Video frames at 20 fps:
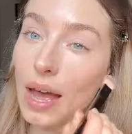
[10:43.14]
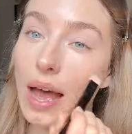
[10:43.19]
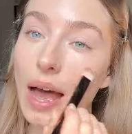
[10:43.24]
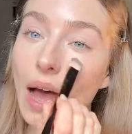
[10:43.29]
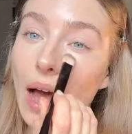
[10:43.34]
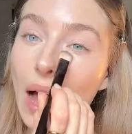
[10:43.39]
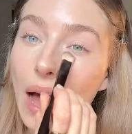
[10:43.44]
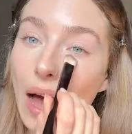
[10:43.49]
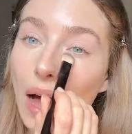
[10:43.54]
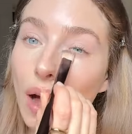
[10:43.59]

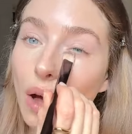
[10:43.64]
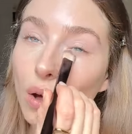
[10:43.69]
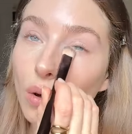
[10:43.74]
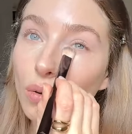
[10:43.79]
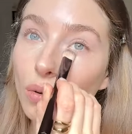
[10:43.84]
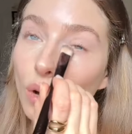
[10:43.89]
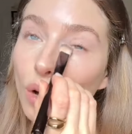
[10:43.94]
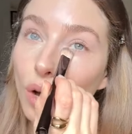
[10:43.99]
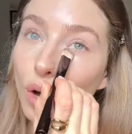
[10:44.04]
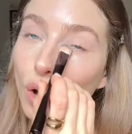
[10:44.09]

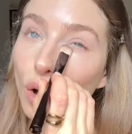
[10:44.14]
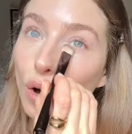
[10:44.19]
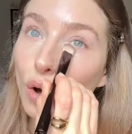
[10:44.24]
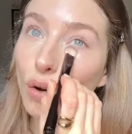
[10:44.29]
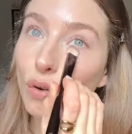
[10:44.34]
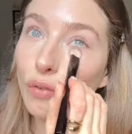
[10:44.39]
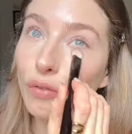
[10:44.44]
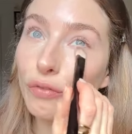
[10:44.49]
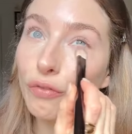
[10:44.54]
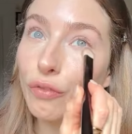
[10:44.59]
how
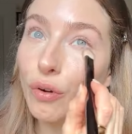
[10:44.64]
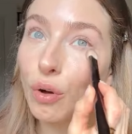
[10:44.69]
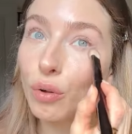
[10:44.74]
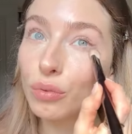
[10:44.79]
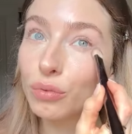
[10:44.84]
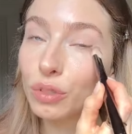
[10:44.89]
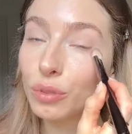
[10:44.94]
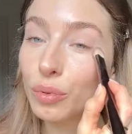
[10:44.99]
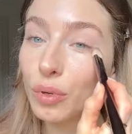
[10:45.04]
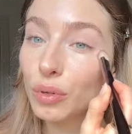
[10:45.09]

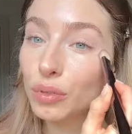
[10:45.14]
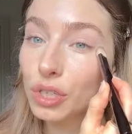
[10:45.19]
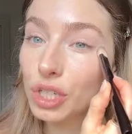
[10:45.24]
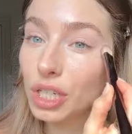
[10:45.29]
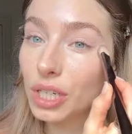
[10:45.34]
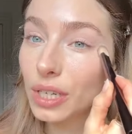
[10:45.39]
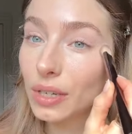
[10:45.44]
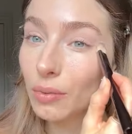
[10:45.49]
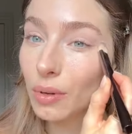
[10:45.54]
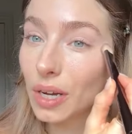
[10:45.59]
vulnerable
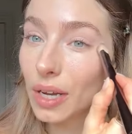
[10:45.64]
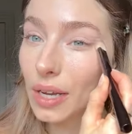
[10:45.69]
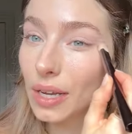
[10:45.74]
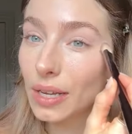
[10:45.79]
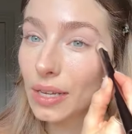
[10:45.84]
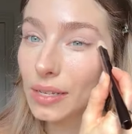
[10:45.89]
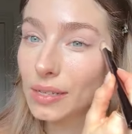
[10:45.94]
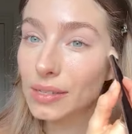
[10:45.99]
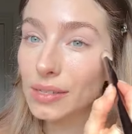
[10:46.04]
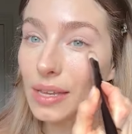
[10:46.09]
she
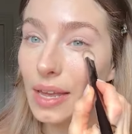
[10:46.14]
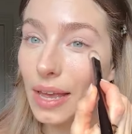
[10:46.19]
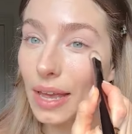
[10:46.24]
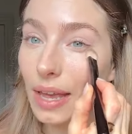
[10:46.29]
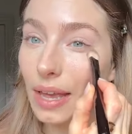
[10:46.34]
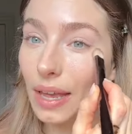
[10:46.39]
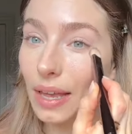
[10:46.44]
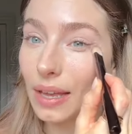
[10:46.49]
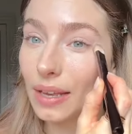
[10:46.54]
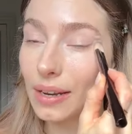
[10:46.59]
was,
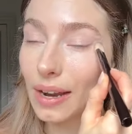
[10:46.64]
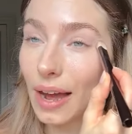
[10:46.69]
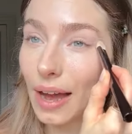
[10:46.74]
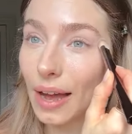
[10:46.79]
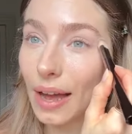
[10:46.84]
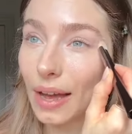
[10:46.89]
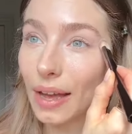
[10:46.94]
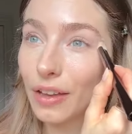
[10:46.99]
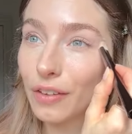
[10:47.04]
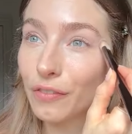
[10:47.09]
and
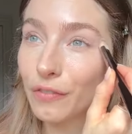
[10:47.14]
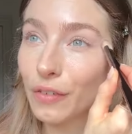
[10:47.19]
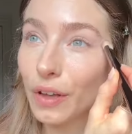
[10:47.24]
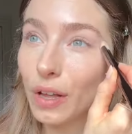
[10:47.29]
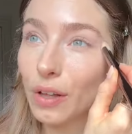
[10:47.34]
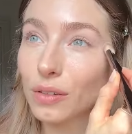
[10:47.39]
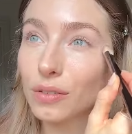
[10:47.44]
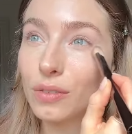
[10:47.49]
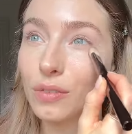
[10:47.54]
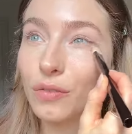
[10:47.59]
I
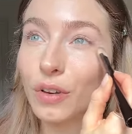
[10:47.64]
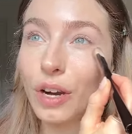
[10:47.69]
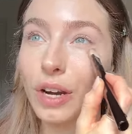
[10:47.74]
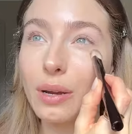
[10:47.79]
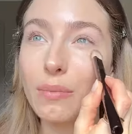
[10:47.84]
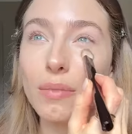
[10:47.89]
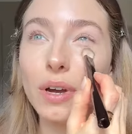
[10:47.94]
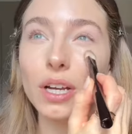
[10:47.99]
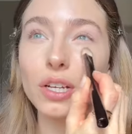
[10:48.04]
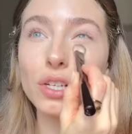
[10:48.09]
felt very
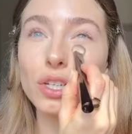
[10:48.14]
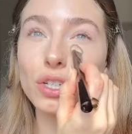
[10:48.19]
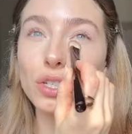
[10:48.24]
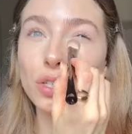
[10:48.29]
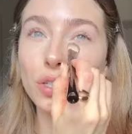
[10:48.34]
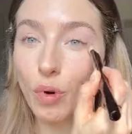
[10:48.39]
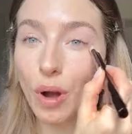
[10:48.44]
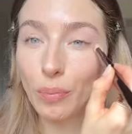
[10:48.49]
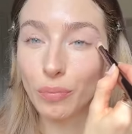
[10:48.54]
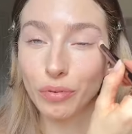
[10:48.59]
much
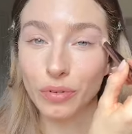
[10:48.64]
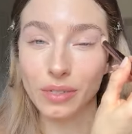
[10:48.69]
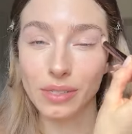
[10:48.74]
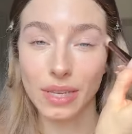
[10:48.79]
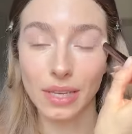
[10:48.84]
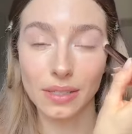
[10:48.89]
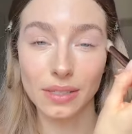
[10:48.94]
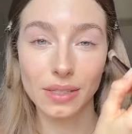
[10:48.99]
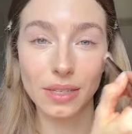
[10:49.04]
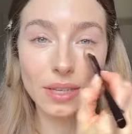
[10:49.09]

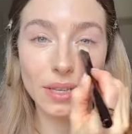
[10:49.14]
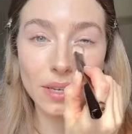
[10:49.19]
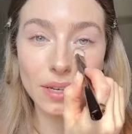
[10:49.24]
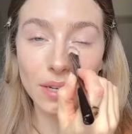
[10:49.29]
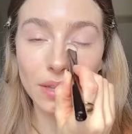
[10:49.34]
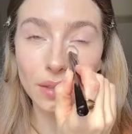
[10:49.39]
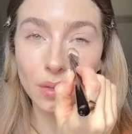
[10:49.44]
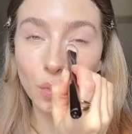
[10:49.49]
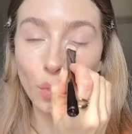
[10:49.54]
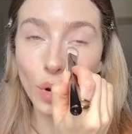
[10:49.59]
represented
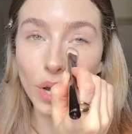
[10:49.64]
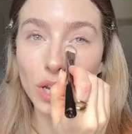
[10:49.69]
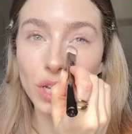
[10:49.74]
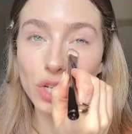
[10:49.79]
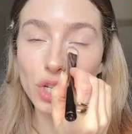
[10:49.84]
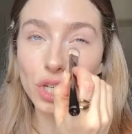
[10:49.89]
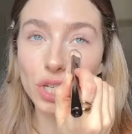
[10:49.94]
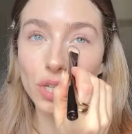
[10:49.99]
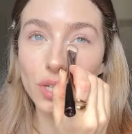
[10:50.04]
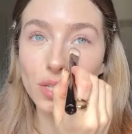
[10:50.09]
in the way
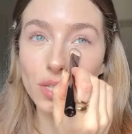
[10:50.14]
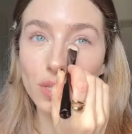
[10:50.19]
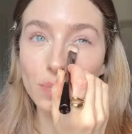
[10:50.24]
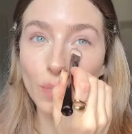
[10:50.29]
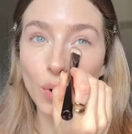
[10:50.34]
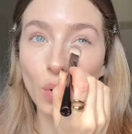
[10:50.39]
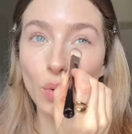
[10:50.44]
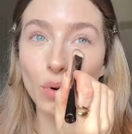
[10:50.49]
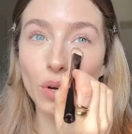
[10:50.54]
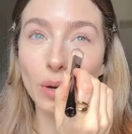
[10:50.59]
she
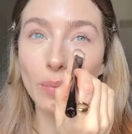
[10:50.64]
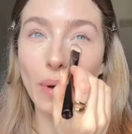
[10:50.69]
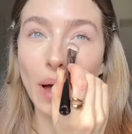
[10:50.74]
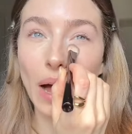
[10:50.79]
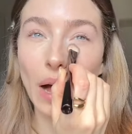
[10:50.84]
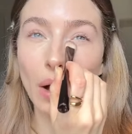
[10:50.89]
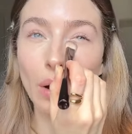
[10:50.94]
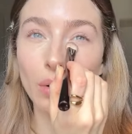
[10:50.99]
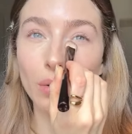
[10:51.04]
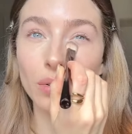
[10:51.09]
spoke
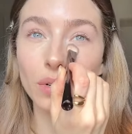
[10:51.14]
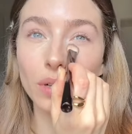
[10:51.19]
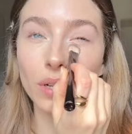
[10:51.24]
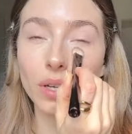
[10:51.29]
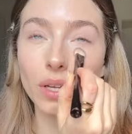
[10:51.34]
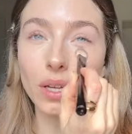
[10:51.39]
about